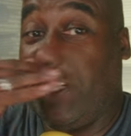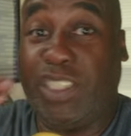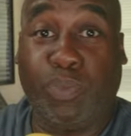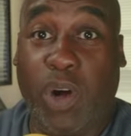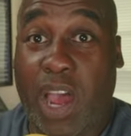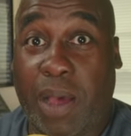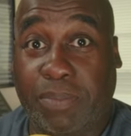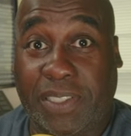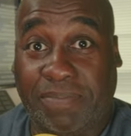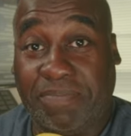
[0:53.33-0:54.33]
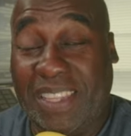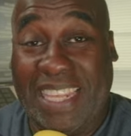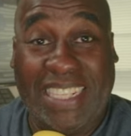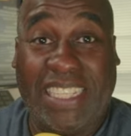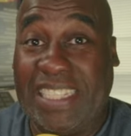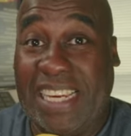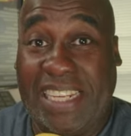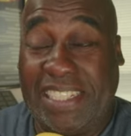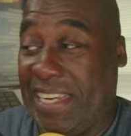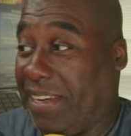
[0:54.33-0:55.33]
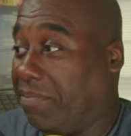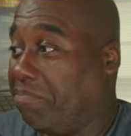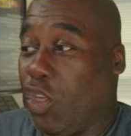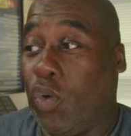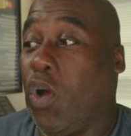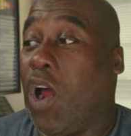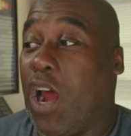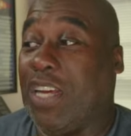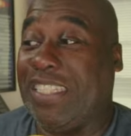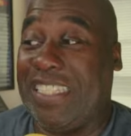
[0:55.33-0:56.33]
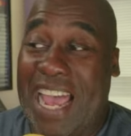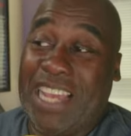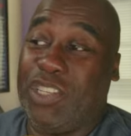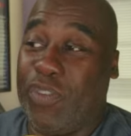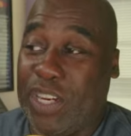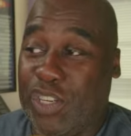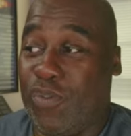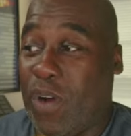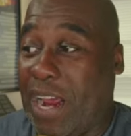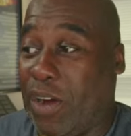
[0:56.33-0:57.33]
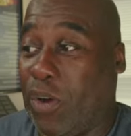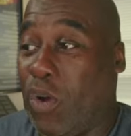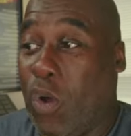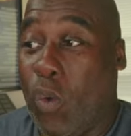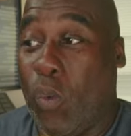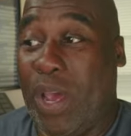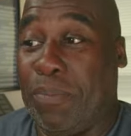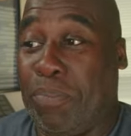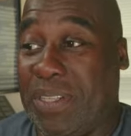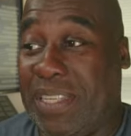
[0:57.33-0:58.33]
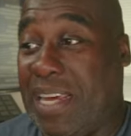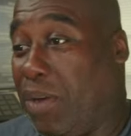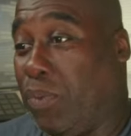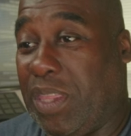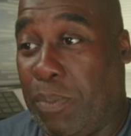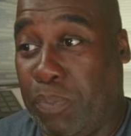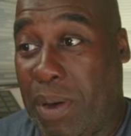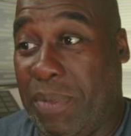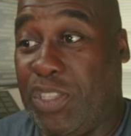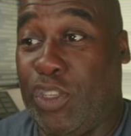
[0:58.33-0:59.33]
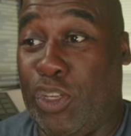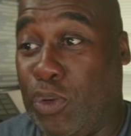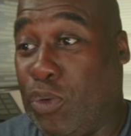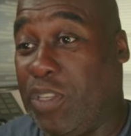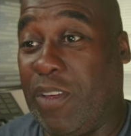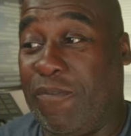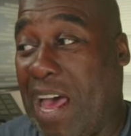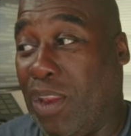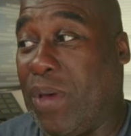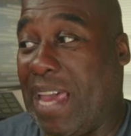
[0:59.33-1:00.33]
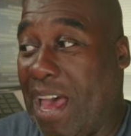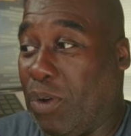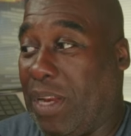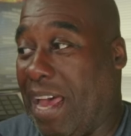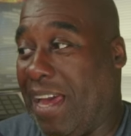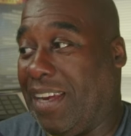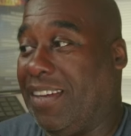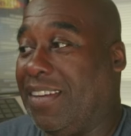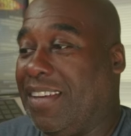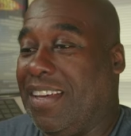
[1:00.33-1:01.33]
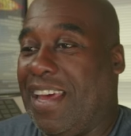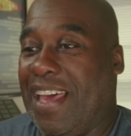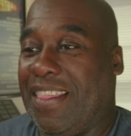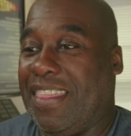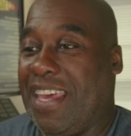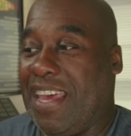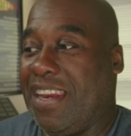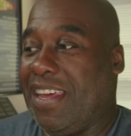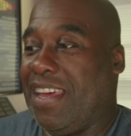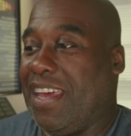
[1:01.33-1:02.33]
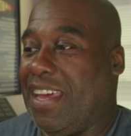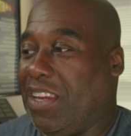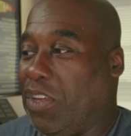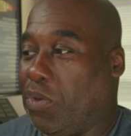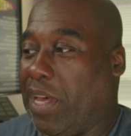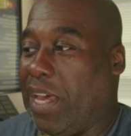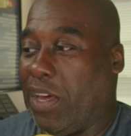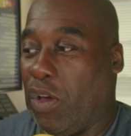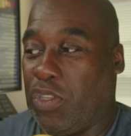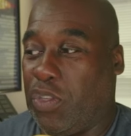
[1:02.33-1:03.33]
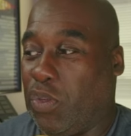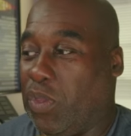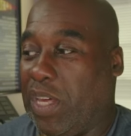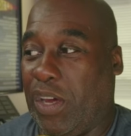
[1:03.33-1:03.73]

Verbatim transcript: his prompt. This is easy. You are a science fiction writer when presented with a premise, use the following outline. And then it you it goes through the